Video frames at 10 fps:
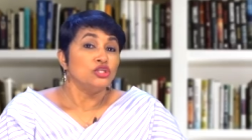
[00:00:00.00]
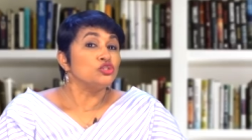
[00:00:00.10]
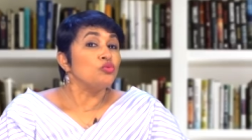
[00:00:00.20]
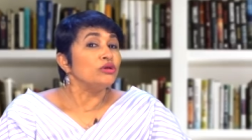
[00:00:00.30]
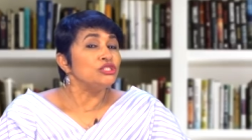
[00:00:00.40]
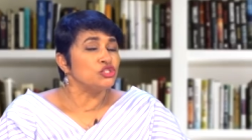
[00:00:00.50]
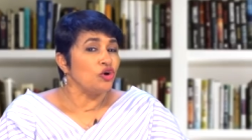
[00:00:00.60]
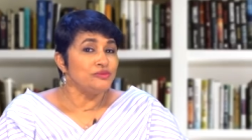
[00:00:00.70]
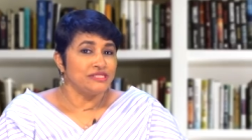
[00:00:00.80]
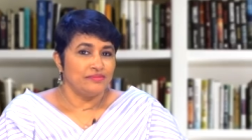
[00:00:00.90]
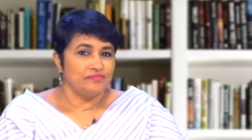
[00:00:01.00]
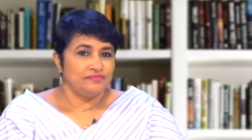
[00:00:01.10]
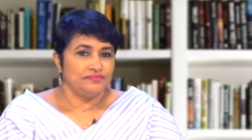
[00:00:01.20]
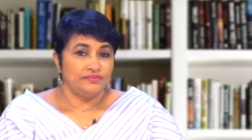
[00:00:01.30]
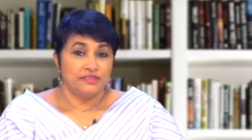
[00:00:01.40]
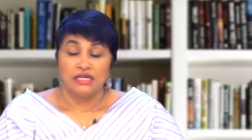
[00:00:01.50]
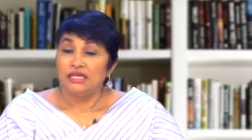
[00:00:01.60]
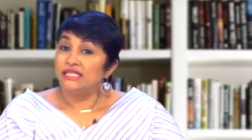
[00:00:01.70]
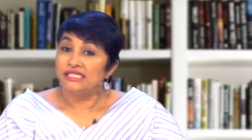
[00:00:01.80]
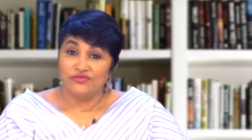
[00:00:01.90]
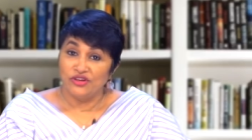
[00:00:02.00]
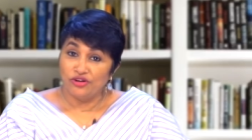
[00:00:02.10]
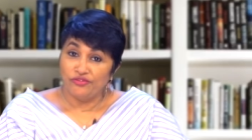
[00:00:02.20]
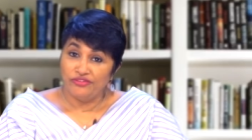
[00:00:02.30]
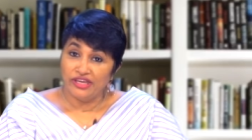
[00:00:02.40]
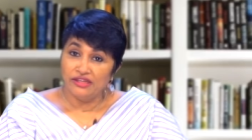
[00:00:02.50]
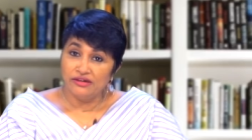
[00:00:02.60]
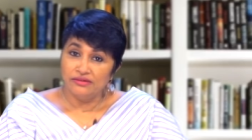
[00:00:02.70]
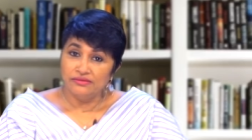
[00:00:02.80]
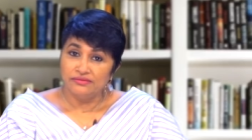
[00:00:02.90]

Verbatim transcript: So, what stops them? There's fear of failure,